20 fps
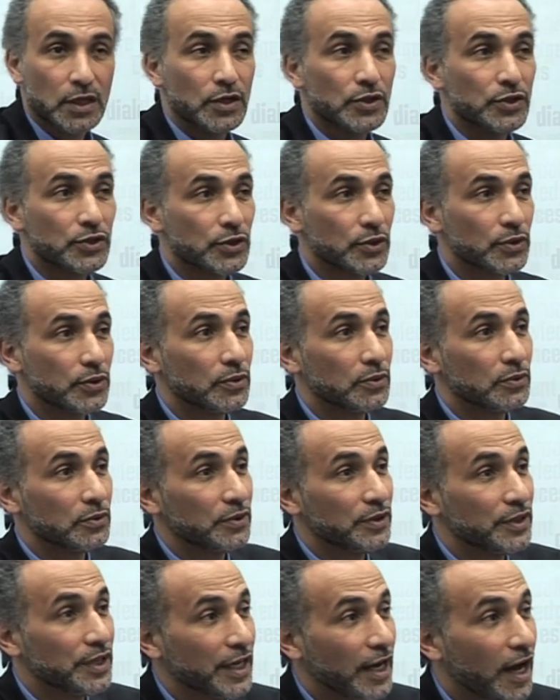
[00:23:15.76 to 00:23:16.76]
So
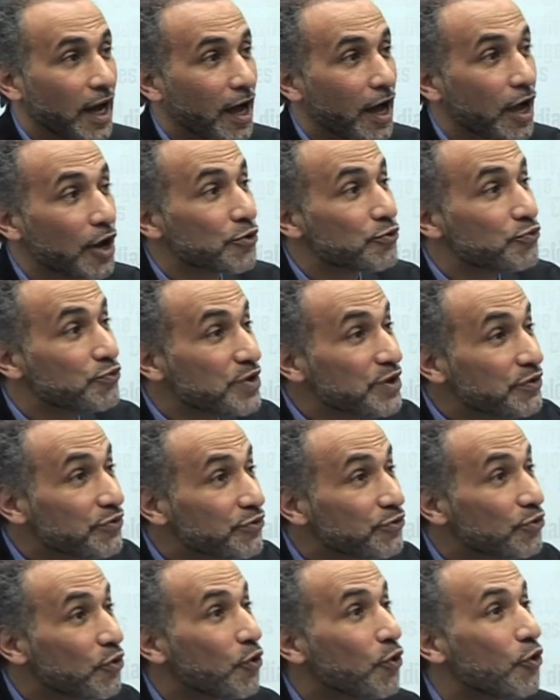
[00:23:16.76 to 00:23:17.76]
they are
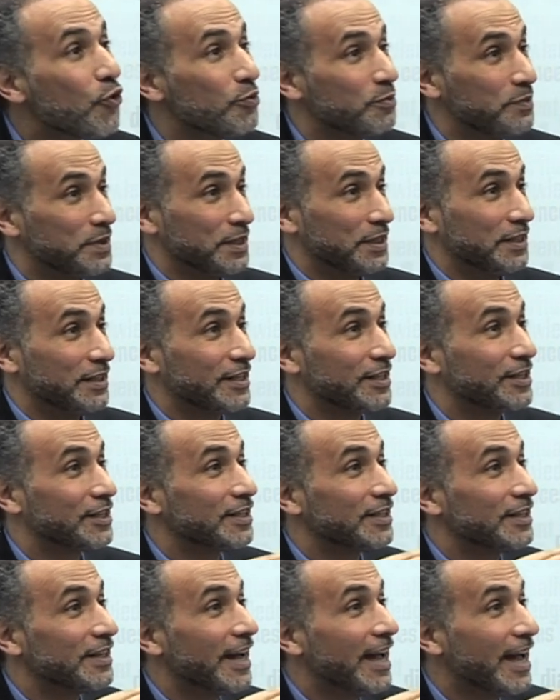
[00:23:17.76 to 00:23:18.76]
reforming,
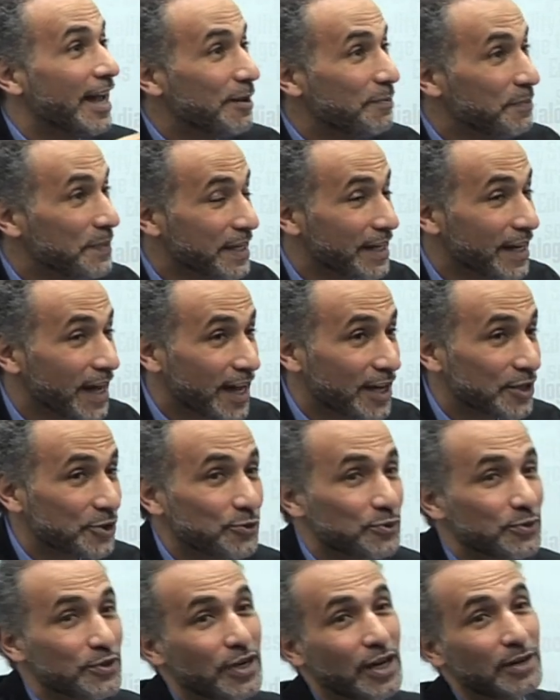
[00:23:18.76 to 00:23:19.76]
helping
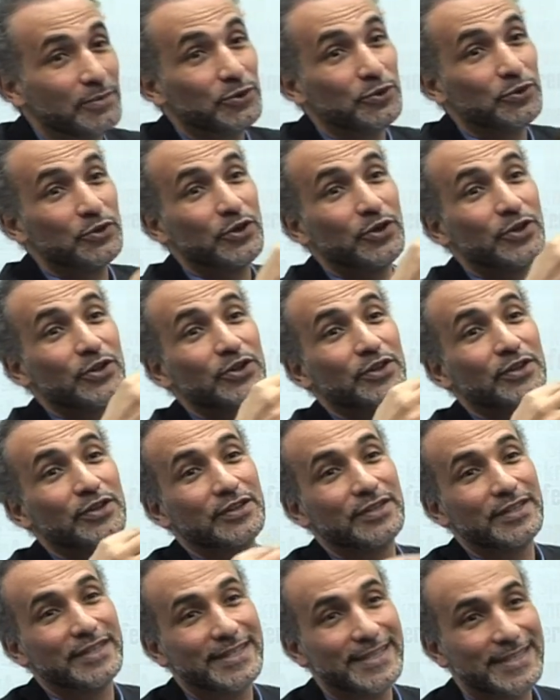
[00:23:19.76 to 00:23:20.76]
us to come to the
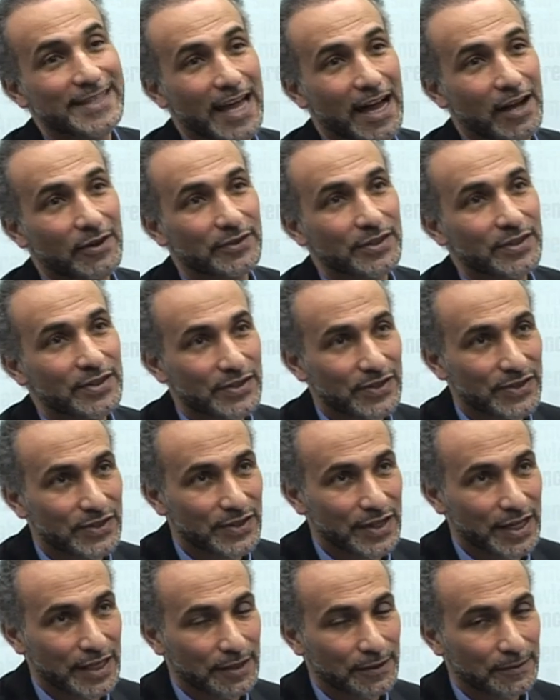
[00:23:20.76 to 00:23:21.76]
sound
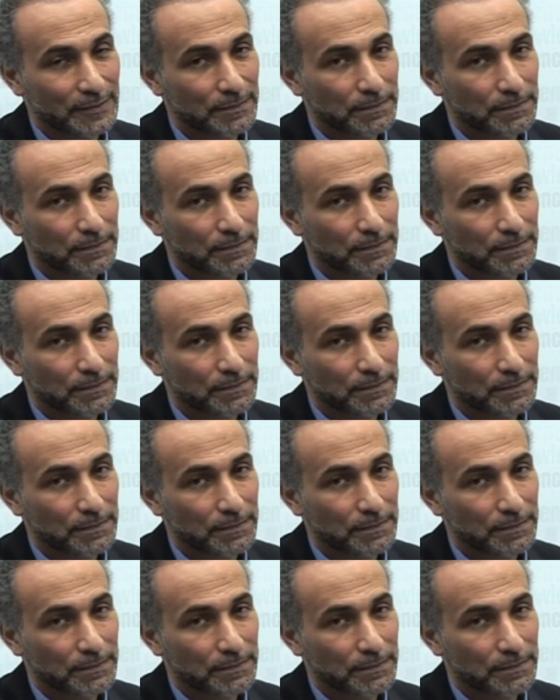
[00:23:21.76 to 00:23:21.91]
state.